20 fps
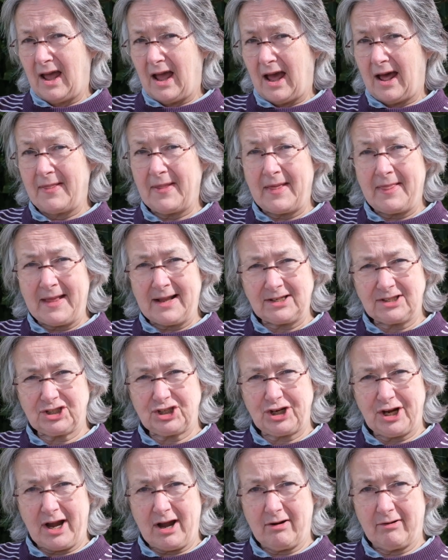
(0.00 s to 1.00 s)
And then there's
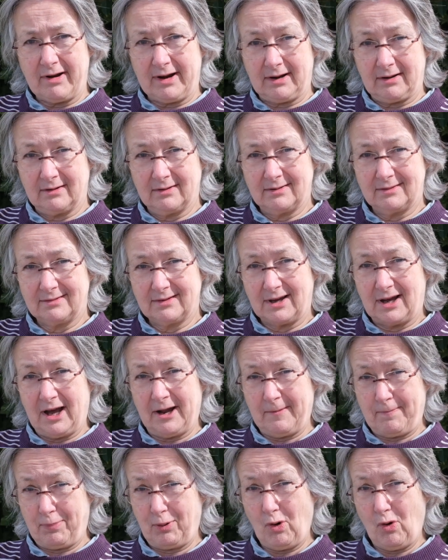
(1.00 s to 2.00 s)
cheering and
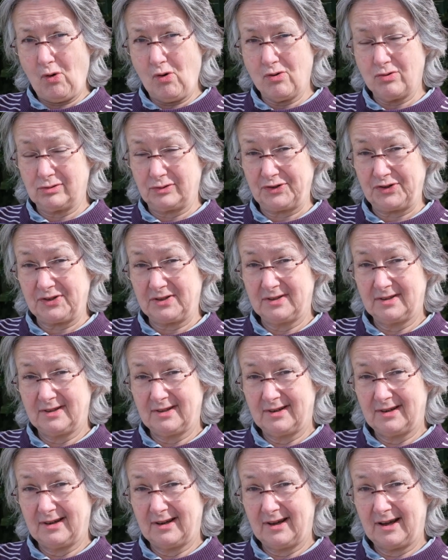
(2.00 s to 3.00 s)
applause.
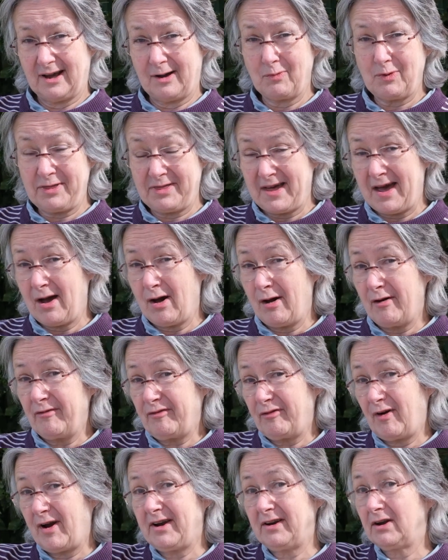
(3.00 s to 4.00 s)
And with that, her
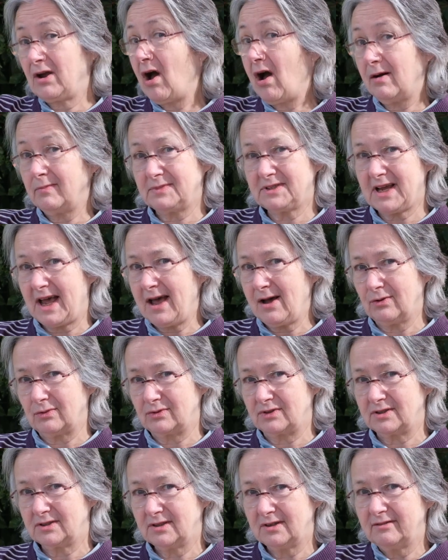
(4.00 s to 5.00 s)
friend comes
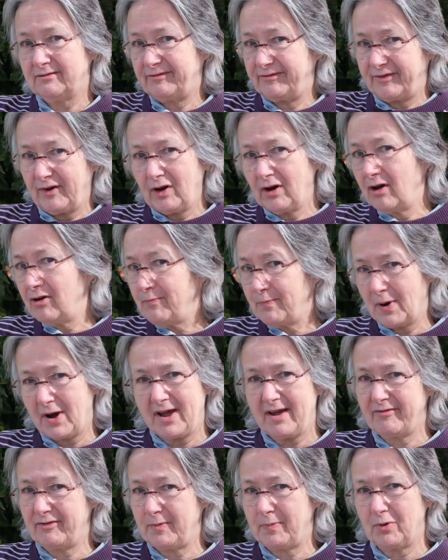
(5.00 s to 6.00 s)
out, followed by
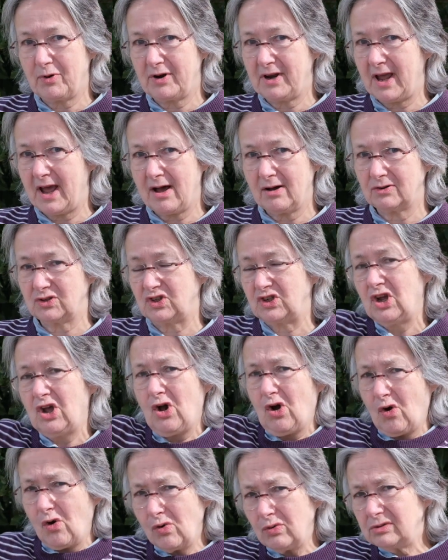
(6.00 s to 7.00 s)
everybody else,
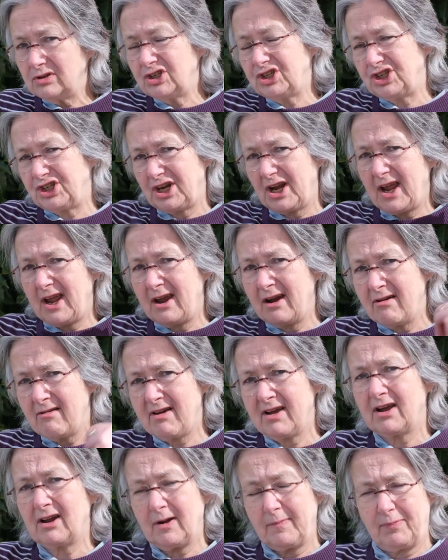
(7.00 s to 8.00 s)
all
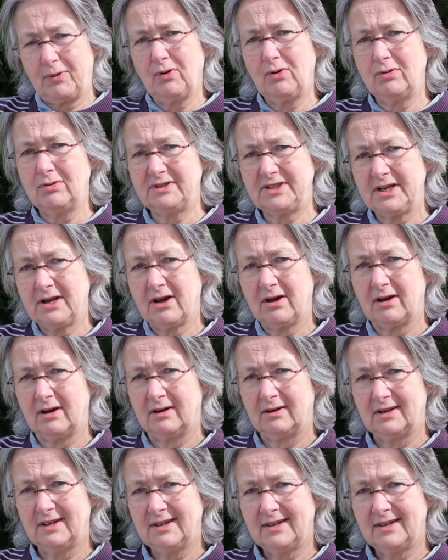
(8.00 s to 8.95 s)
cheering and applauding her.